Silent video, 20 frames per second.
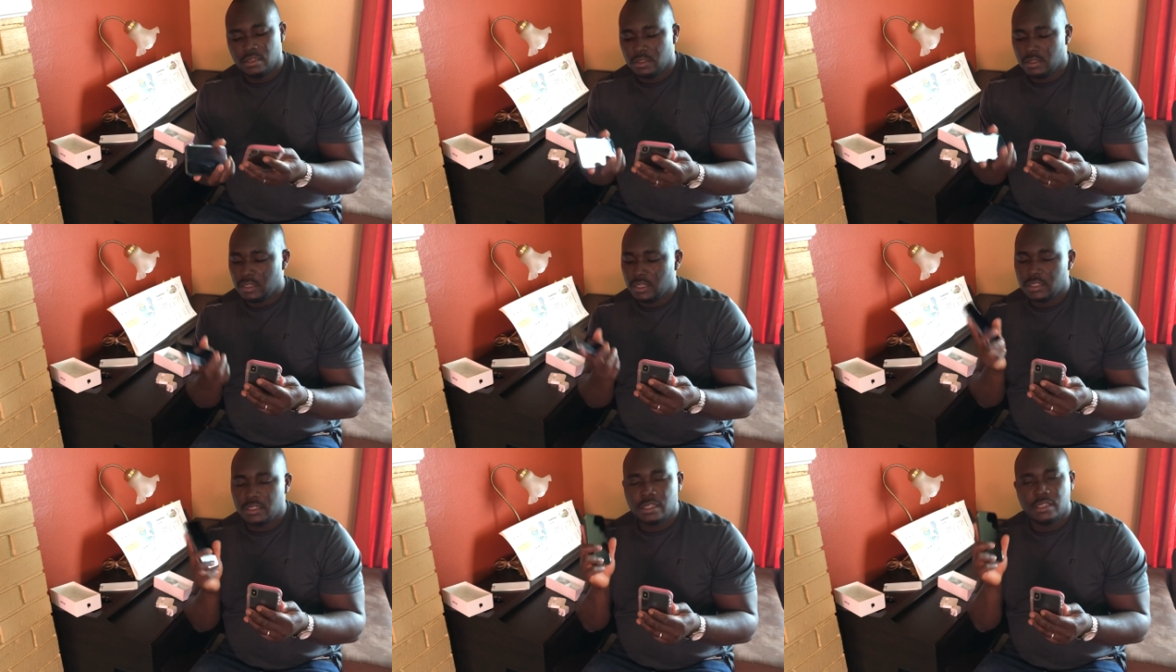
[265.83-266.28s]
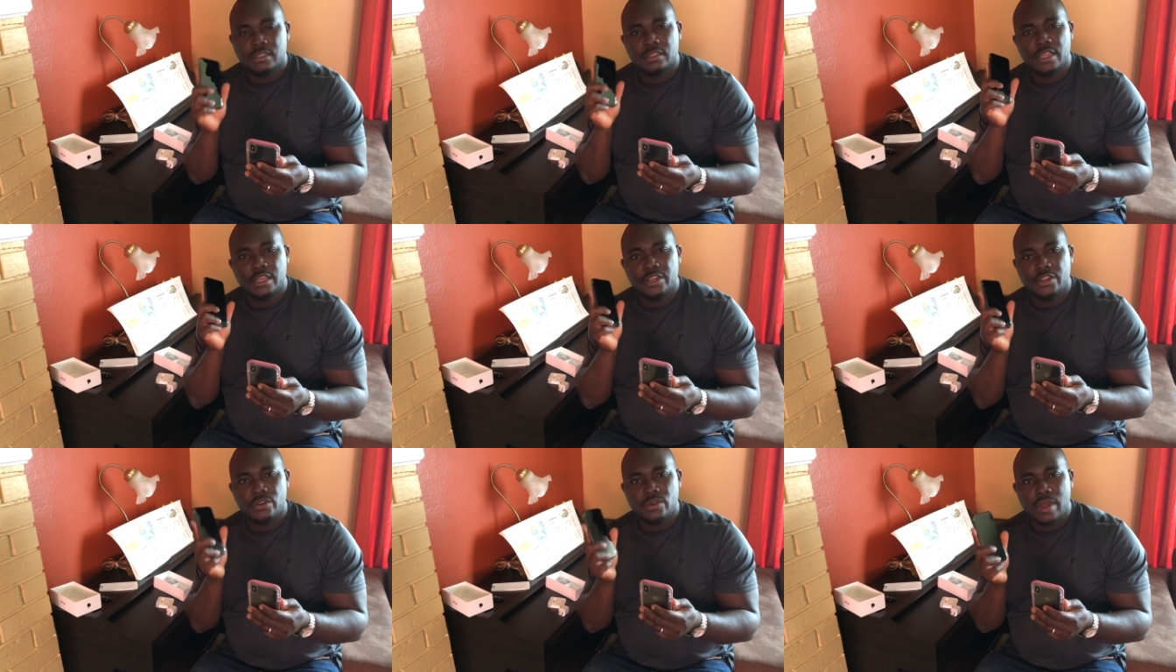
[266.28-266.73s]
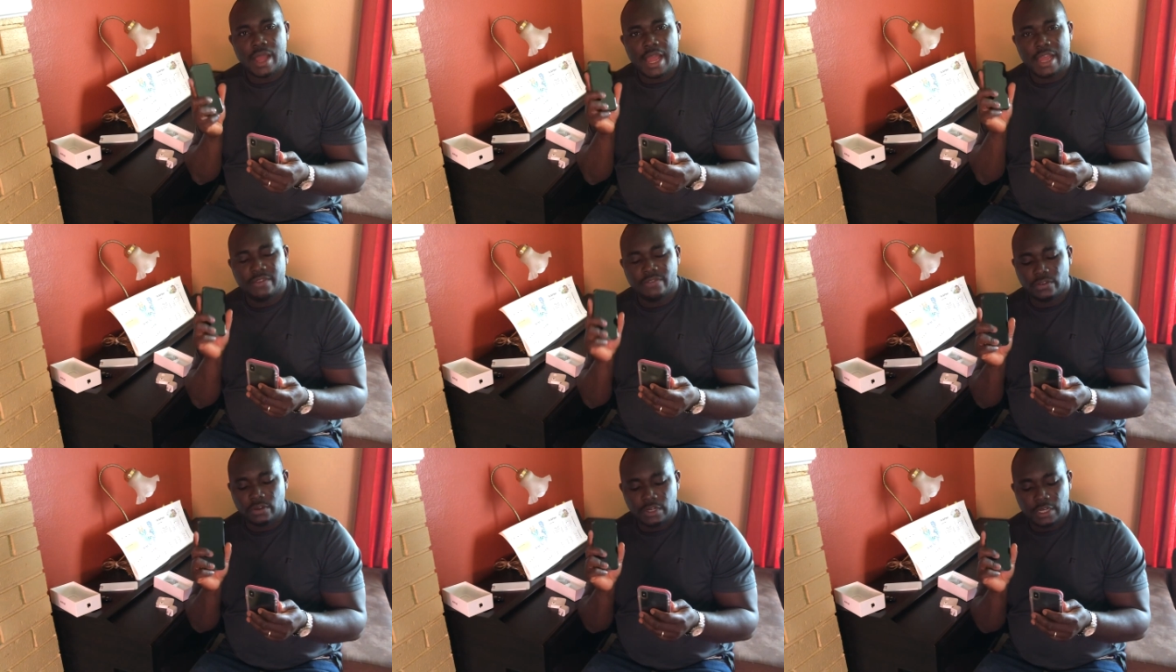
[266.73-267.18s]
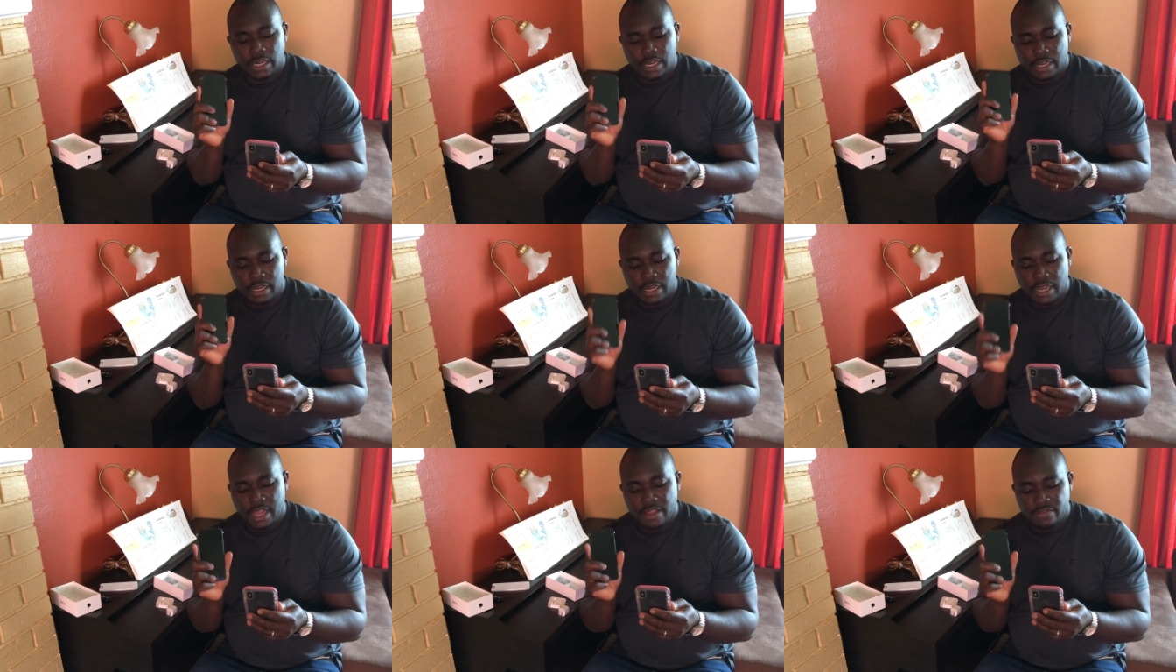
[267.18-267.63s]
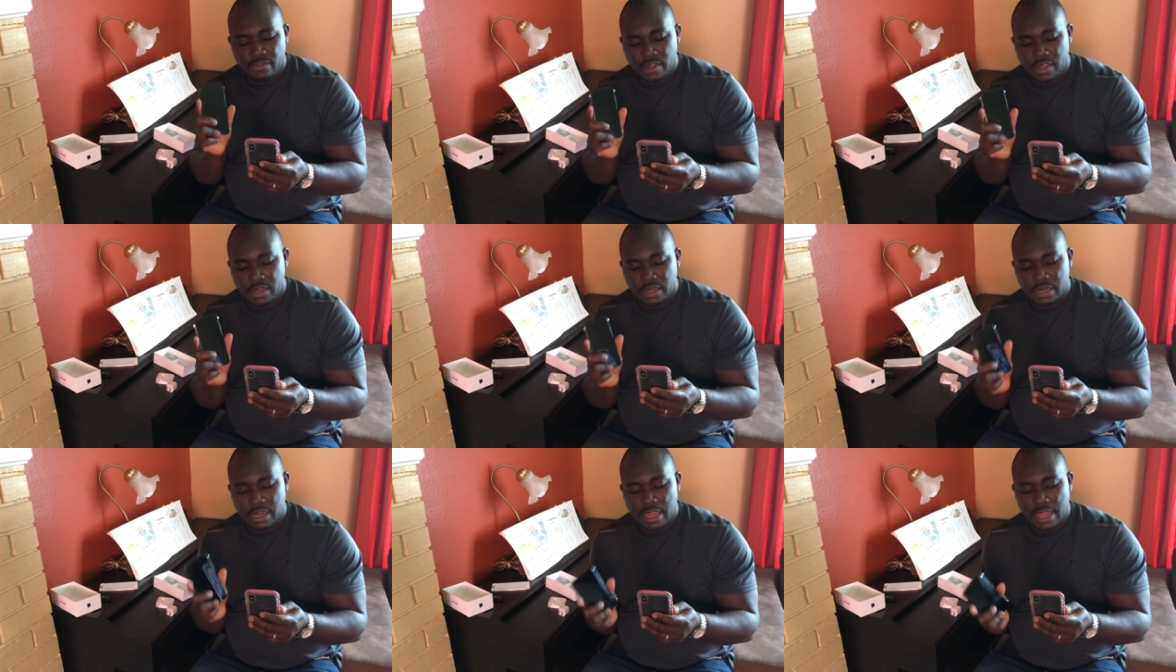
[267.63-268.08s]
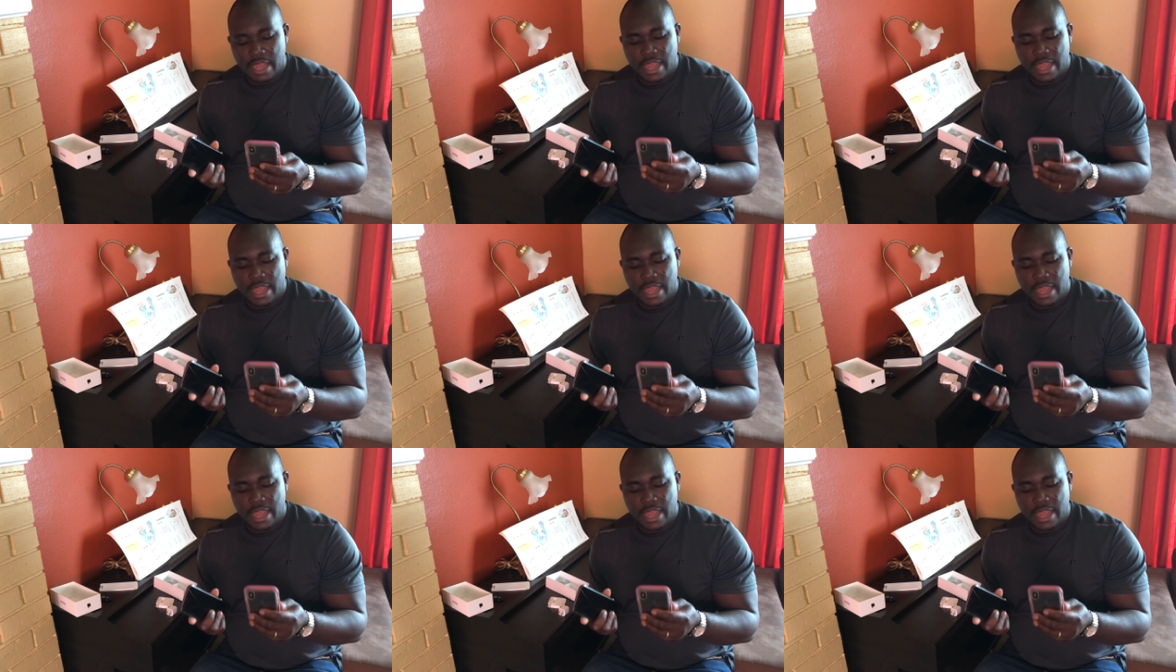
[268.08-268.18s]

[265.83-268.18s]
this is the new iPhone 11,